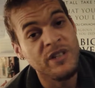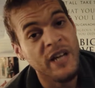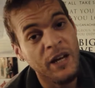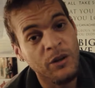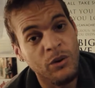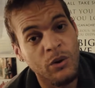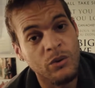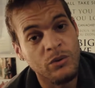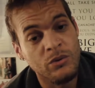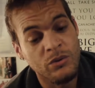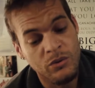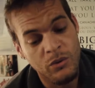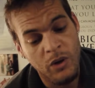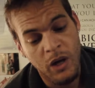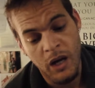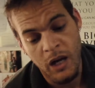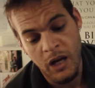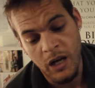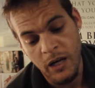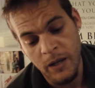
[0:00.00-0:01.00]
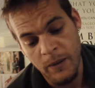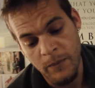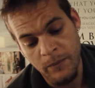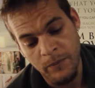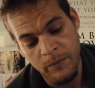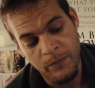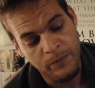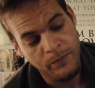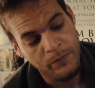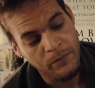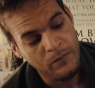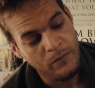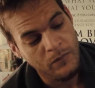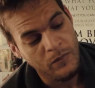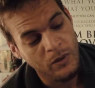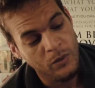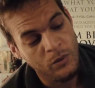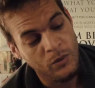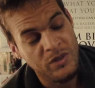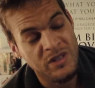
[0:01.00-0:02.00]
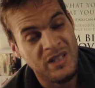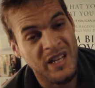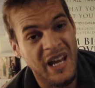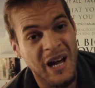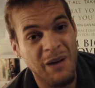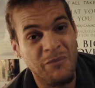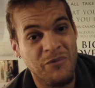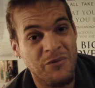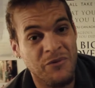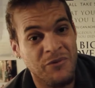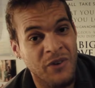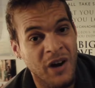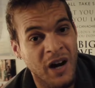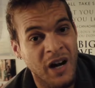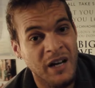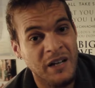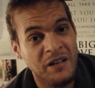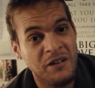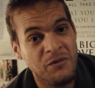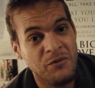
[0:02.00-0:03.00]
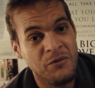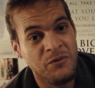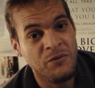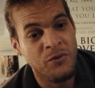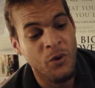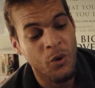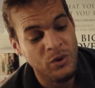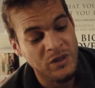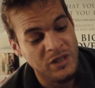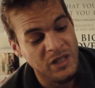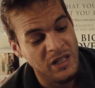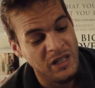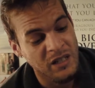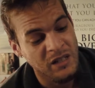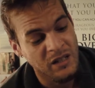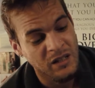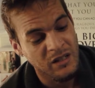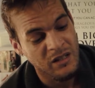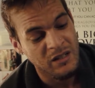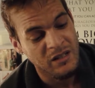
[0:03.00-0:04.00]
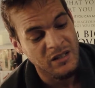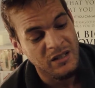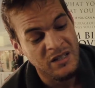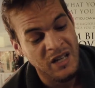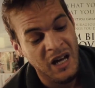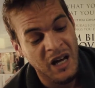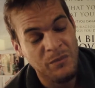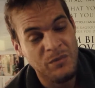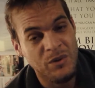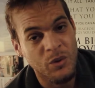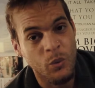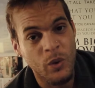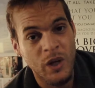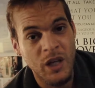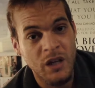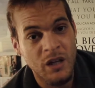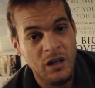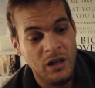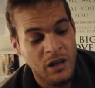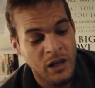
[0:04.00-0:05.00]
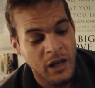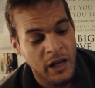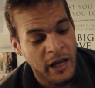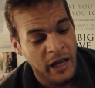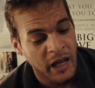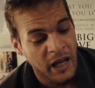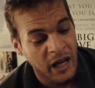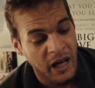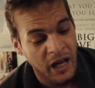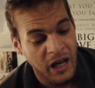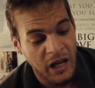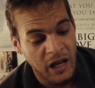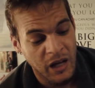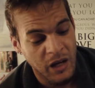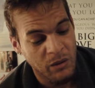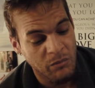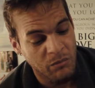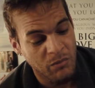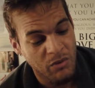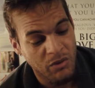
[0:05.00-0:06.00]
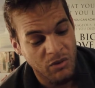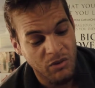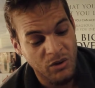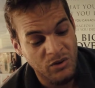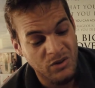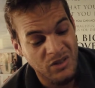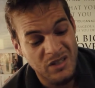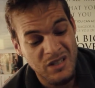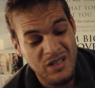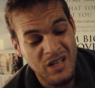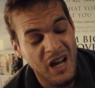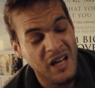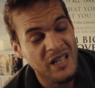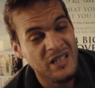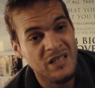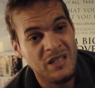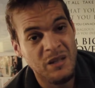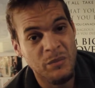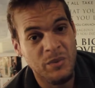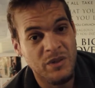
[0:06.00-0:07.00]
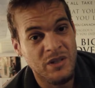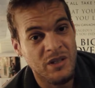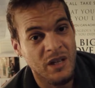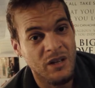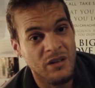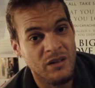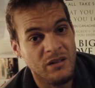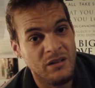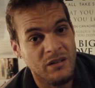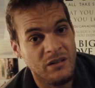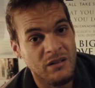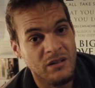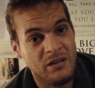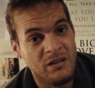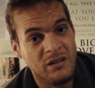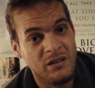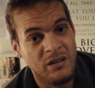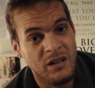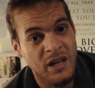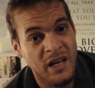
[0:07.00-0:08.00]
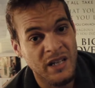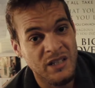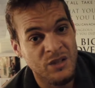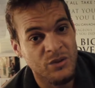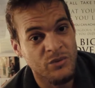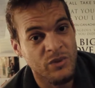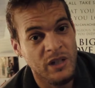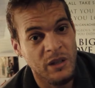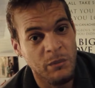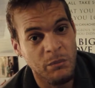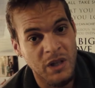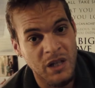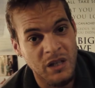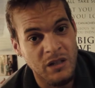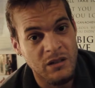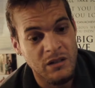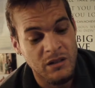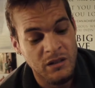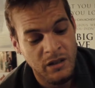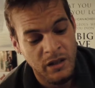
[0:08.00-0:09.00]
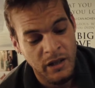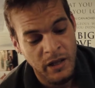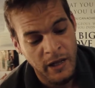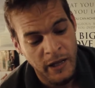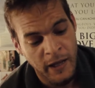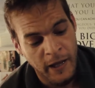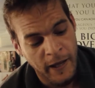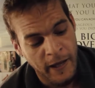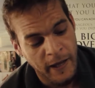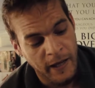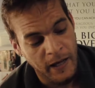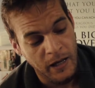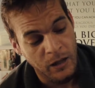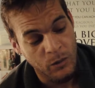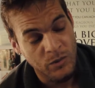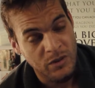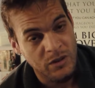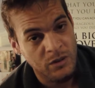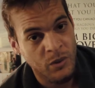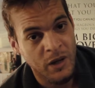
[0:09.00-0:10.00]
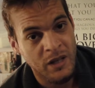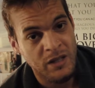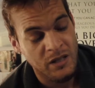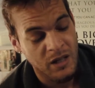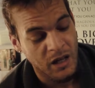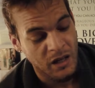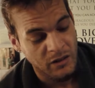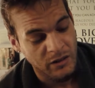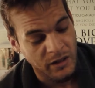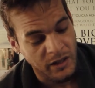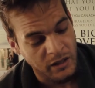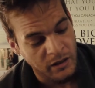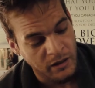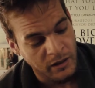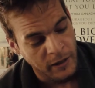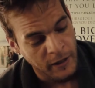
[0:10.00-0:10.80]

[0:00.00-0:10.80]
adult will say "I'm fine" 14 times a week, though just 19% actually really mean it, which is quite staggering.